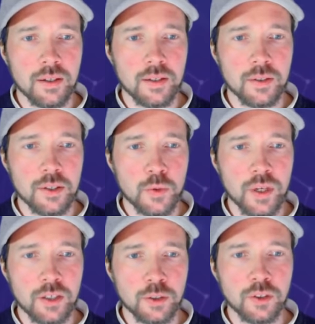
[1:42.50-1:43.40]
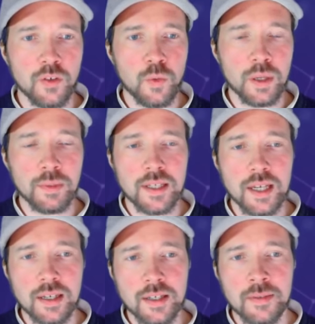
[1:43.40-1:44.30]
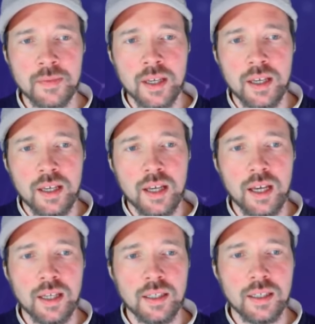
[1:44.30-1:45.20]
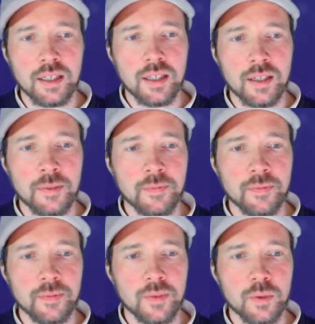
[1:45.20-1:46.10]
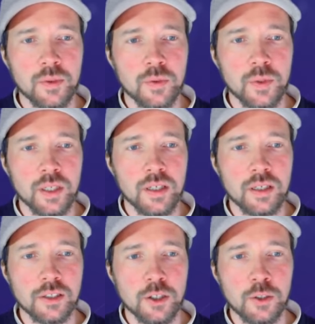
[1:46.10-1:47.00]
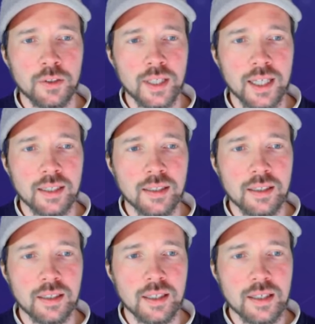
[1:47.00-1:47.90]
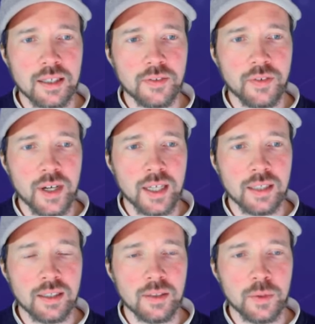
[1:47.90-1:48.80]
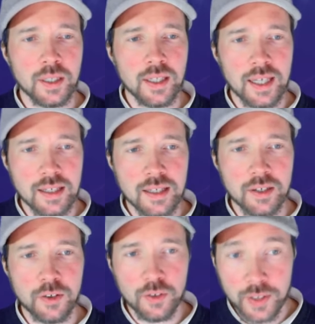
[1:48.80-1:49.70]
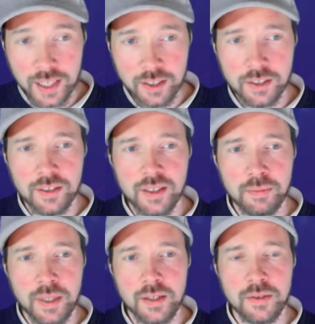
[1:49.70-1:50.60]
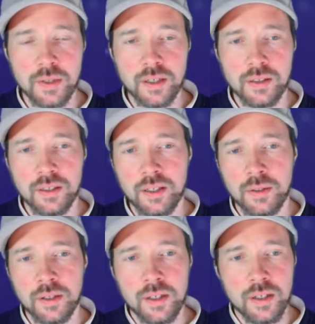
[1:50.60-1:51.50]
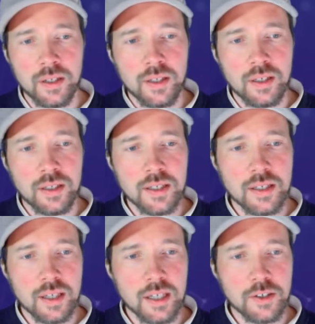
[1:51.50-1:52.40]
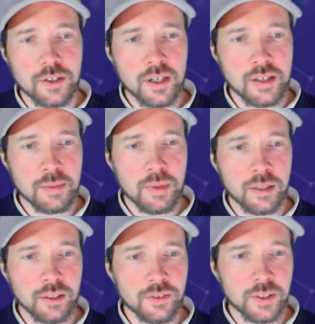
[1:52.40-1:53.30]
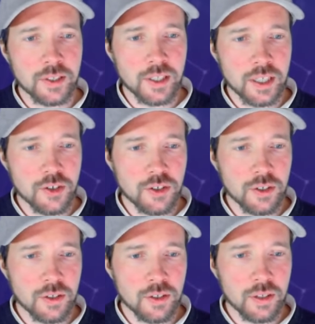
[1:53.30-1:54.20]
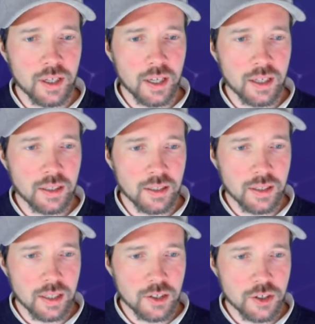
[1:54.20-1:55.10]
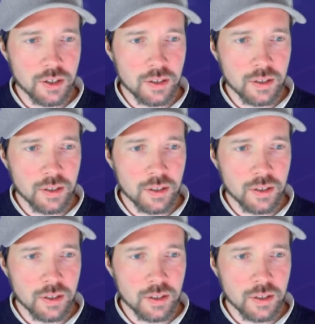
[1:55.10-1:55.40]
square root of 1 plus x, and we are told that it's defined when x is greater than minus 1. Now, this exercise is about differentiation and induction,